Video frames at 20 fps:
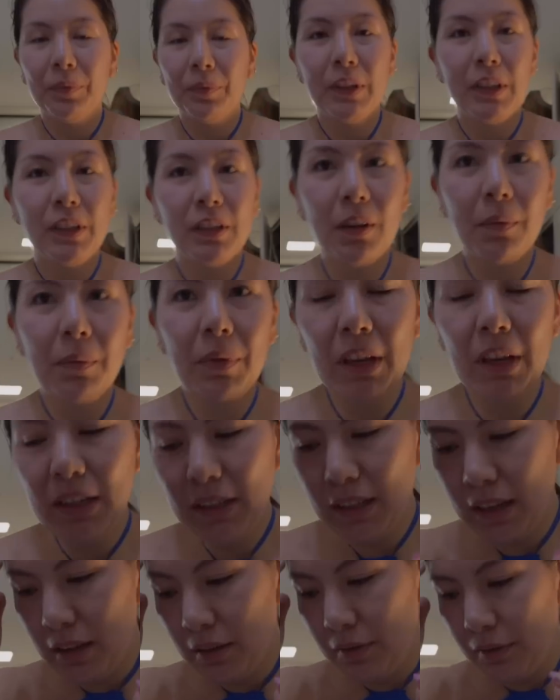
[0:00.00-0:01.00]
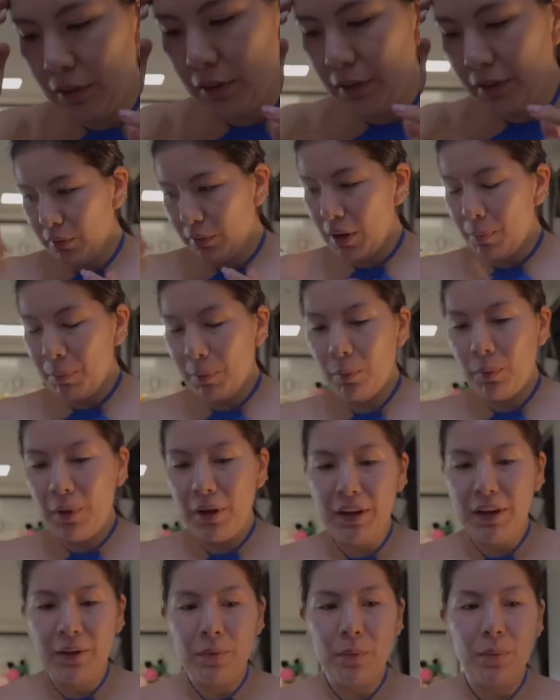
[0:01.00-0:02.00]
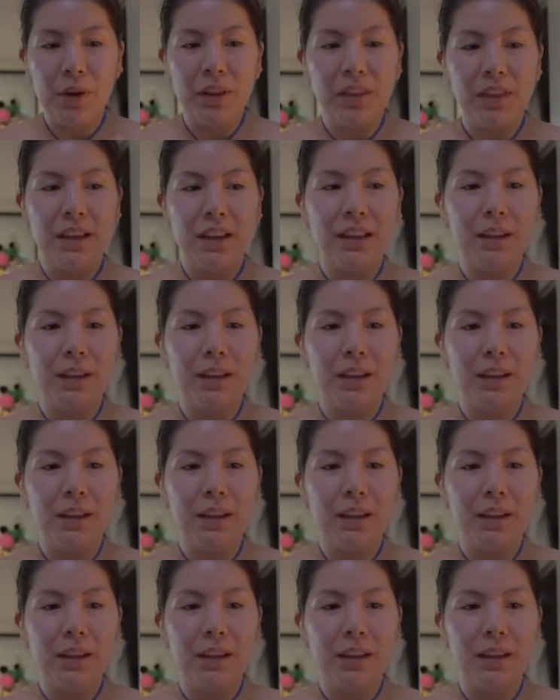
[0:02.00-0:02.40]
Some things that I've learned. Number one thing